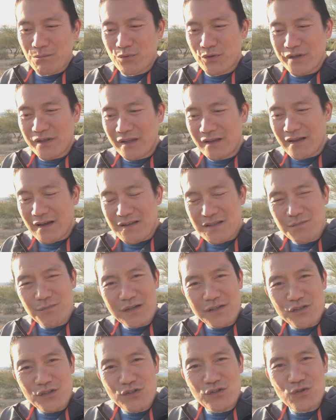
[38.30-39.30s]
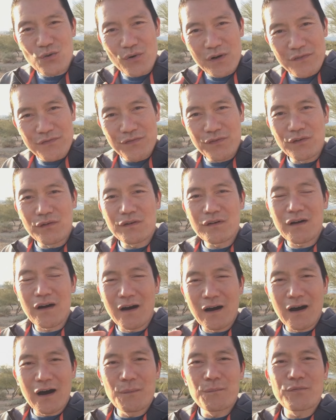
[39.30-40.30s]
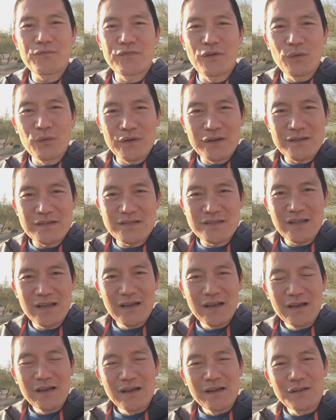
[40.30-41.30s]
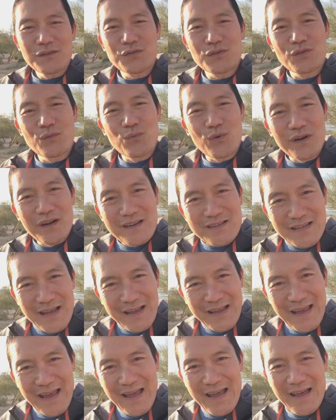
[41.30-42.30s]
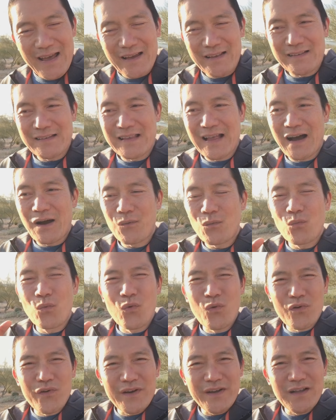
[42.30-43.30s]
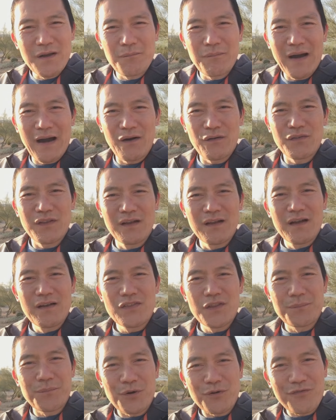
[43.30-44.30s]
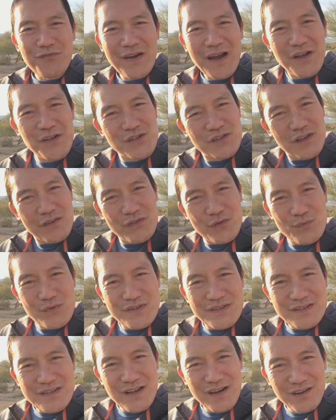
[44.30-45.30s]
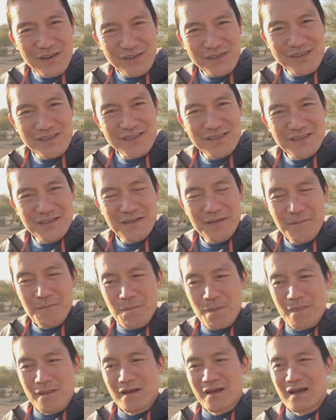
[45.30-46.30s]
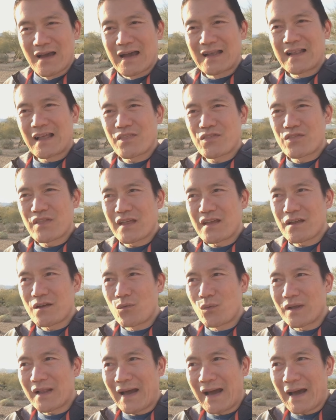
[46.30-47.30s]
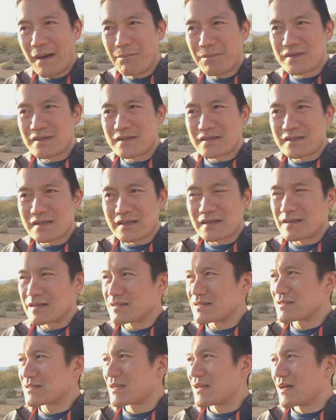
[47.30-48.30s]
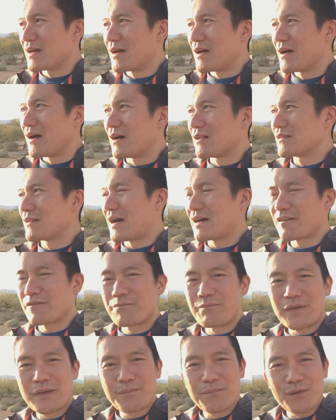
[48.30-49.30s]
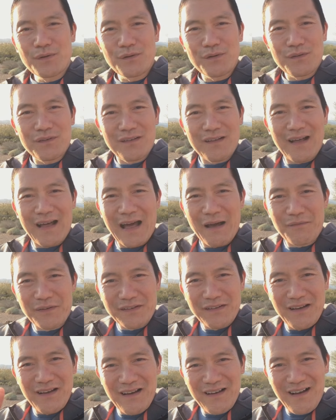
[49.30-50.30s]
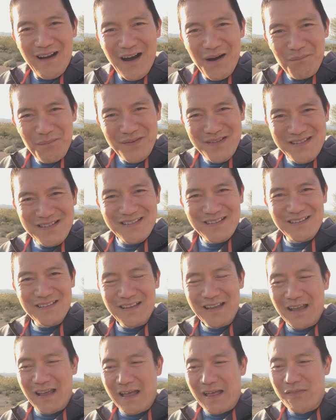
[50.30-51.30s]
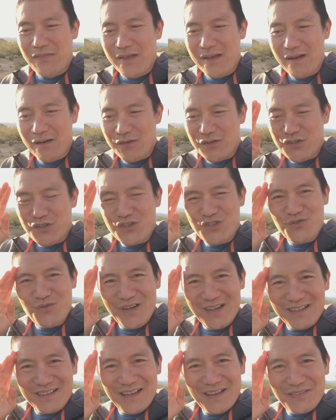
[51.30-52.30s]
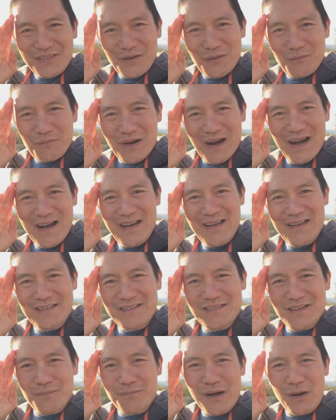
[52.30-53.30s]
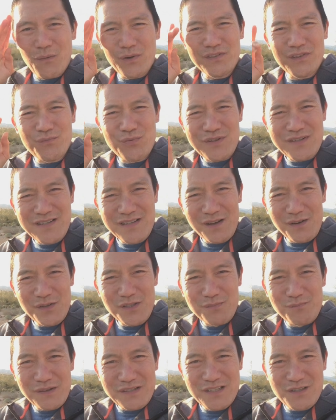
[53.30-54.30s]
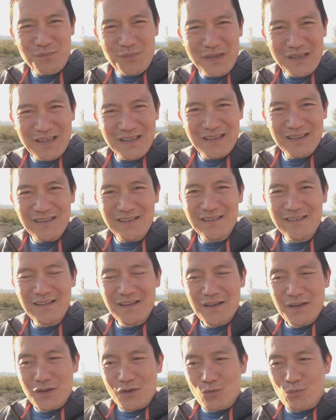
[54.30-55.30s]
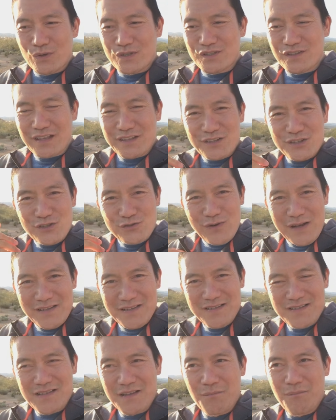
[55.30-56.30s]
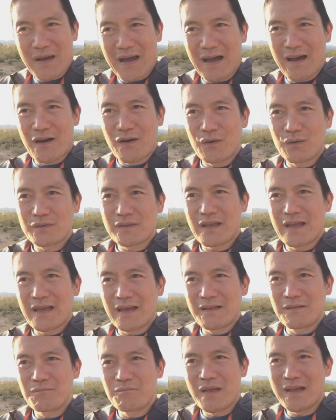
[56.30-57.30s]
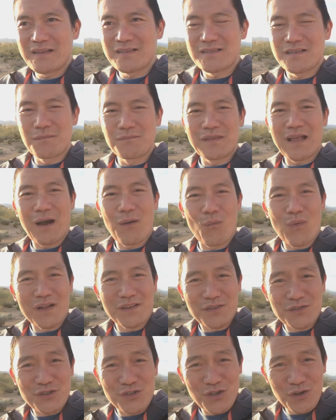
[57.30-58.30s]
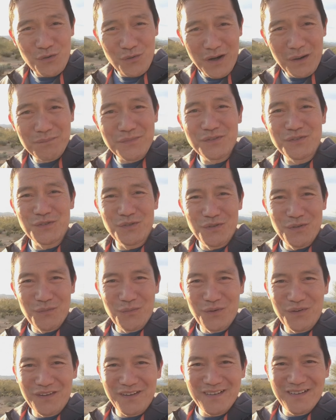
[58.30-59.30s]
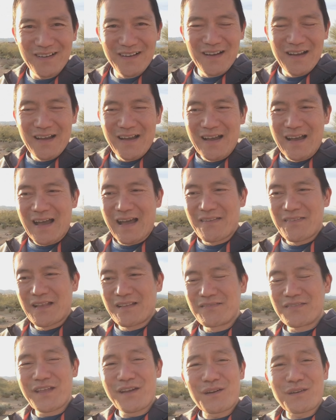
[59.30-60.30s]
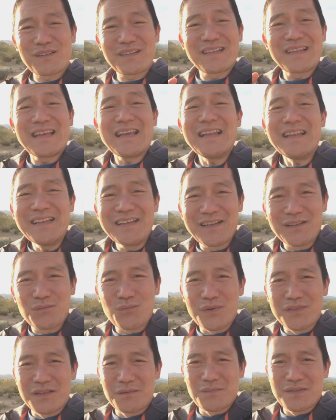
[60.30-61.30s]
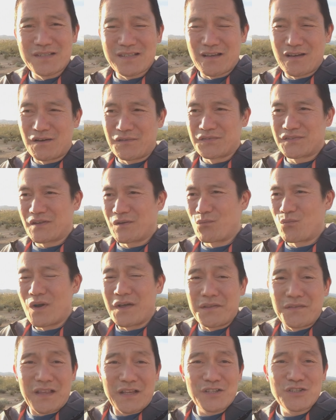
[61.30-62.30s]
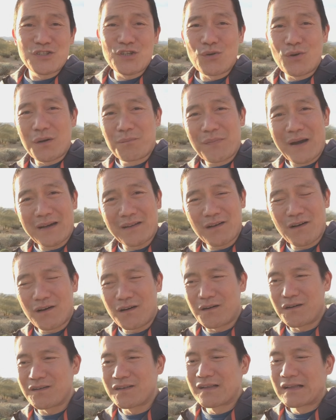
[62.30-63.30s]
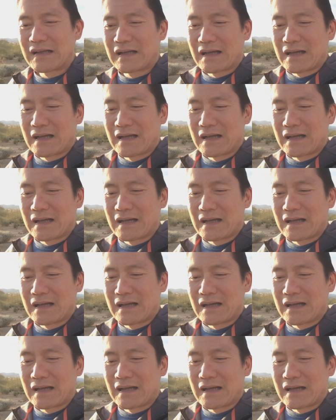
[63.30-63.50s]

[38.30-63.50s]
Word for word: bringing as much joyful, calm focus to the work as I can, not worried about the perfection of the results. And I think what happens is a lot of people have it opposite. They are strict in their mind about what the results must be, which then stresses them out and makes them not want to show up to do the work. And then they are lenient with themselves on whether they show up at all.